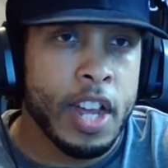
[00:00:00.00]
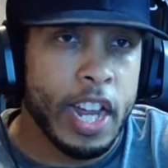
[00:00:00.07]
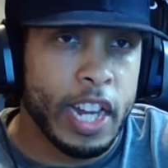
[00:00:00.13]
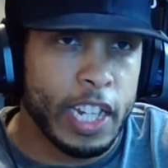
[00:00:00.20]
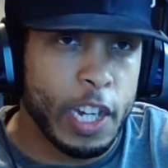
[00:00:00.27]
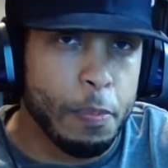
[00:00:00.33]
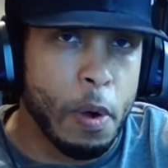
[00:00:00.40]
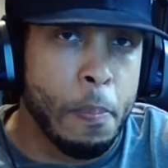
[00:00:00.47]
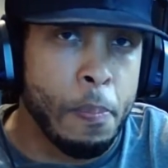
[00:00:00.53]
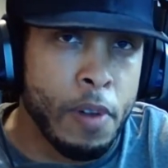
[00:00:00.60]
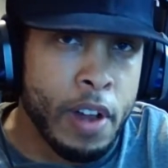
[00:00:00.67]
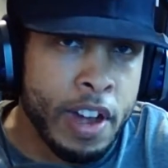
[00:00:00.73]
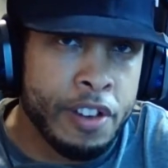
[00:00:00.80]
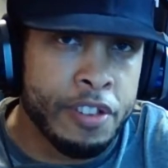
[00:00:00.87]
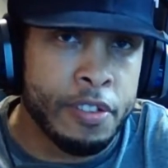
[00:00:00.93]
and keep our
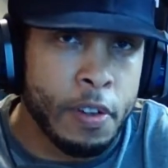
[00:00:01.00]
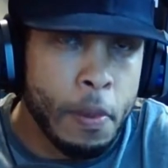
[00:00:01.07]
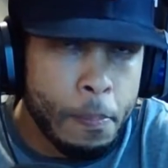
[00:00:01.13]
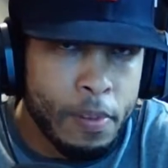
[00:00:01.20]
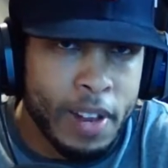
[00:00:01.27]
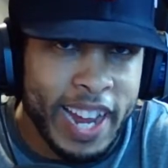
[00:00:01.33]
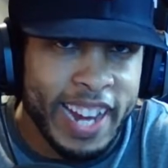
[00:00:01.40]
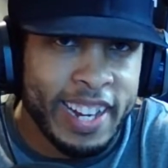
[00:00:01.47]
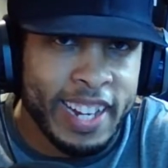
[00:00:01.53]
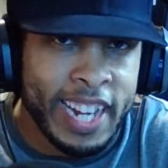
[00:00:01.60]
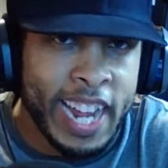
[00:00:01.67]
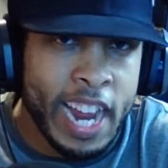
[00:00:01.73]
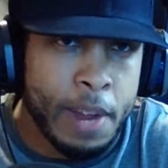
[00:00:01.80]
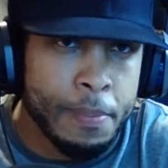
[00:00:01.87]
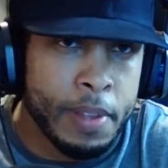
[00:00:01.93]
players playing the
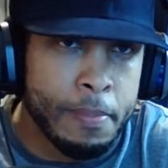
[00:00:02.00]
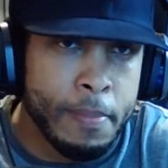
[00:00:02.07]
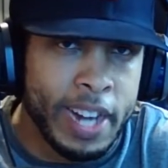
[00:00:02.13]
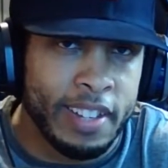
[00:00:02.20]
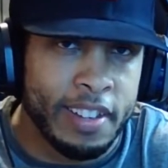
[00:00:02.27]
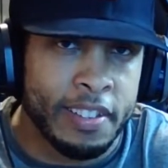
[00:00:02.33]
game and make